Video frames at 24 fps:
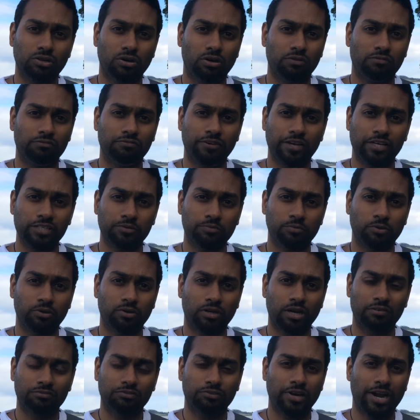on
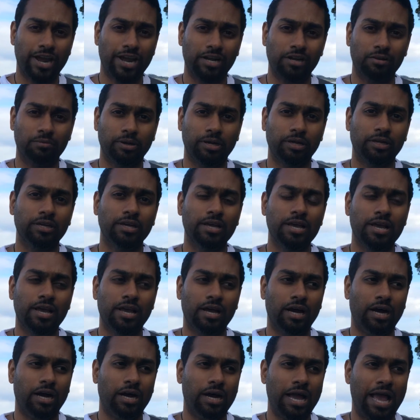Facebook after adding me,
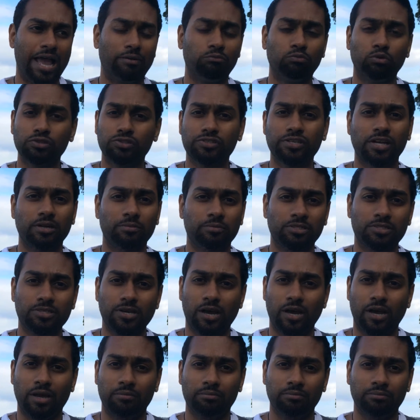and we'll set up a
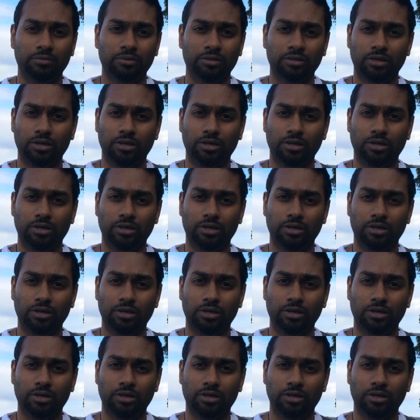time.